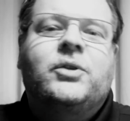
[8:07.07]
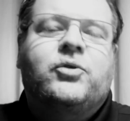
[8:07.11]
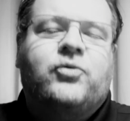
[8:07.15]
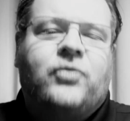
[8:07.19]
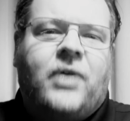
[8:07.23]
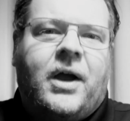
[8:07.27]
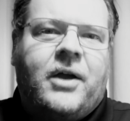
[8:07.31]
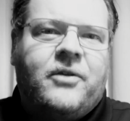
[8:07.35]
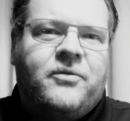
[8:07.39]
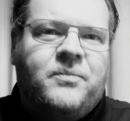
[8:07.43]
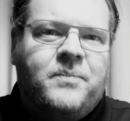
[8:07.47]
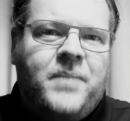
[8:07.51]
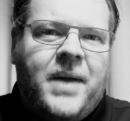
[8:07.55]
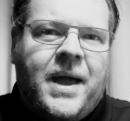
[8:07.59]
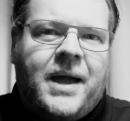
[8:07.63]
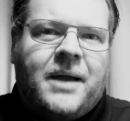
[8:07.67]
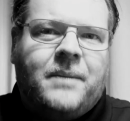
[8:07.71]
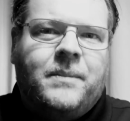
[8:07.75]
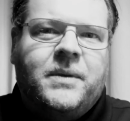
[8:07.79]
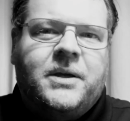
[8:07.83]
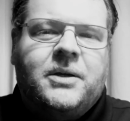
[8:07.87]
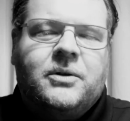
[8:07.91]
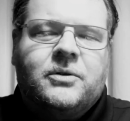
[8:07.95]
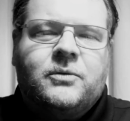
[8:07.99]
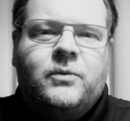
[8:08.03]
Drive
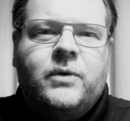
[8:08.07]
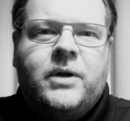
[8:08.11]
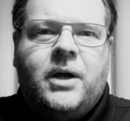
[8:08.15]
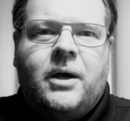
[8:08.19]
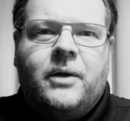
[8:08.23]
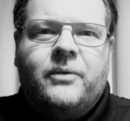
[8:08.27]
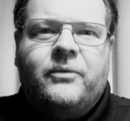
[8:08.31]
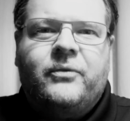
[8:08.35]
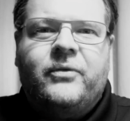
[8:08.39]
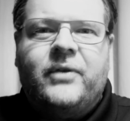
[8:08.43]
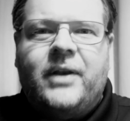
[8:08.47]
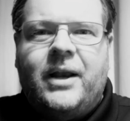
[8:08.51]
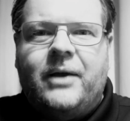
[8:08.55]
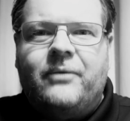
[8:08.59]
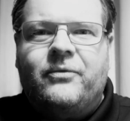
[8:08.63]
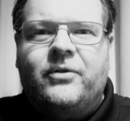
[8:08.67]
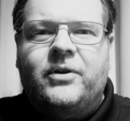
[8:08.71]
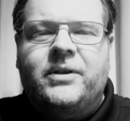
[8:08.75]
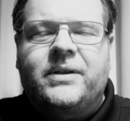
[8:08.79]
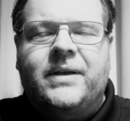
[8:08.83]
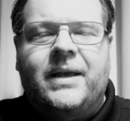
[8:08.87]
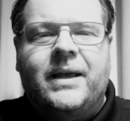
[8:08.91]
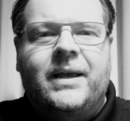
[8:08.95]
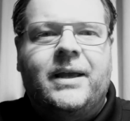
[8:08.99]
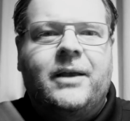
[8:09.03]
back because we can't fit
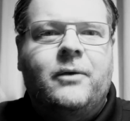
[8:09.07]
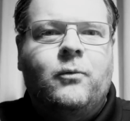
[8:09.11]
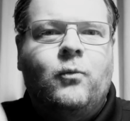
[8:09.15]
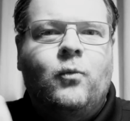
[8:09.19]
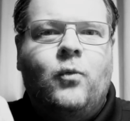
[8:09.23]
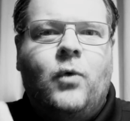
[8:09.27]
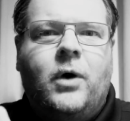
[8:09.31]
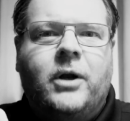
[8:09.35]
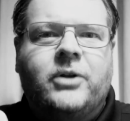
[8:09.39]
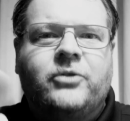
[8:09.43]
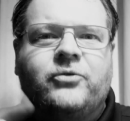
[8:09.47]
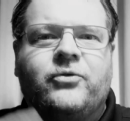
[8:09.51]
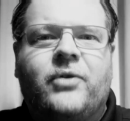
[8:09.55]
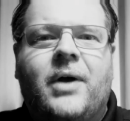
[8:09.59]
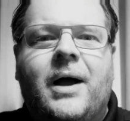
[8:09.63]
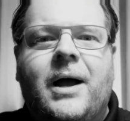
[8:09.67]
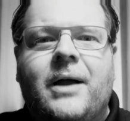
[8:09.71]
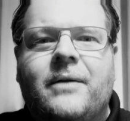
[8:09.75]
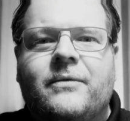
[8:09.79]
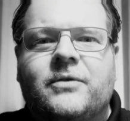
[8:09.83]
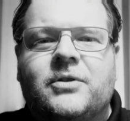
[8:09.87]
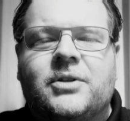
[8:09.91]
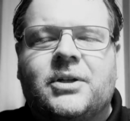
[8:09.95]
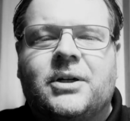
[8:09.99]
everything in one drive.